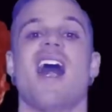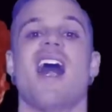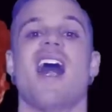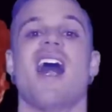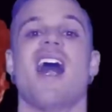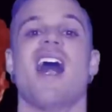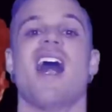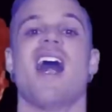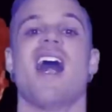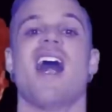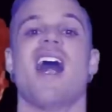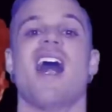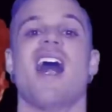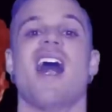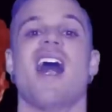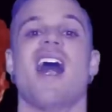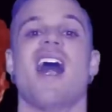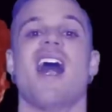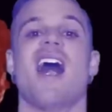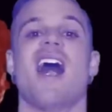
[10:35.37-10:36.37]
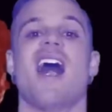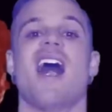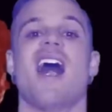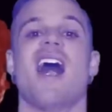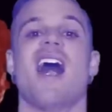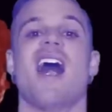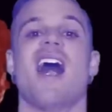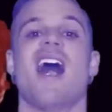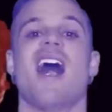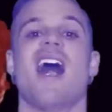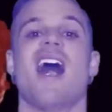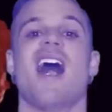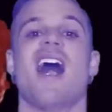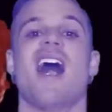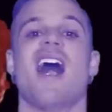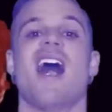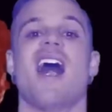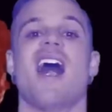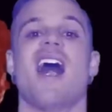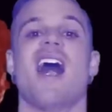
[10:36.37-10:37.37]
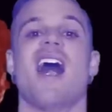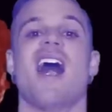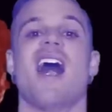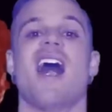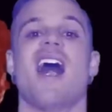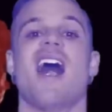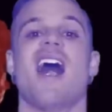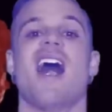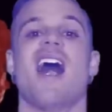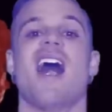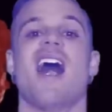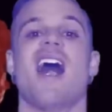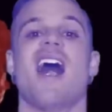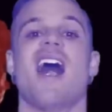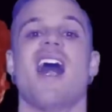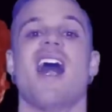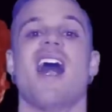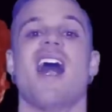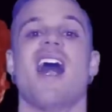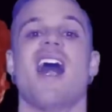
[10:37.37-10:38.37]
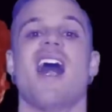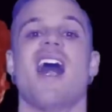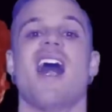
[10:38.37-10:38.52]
This person isn't speaking.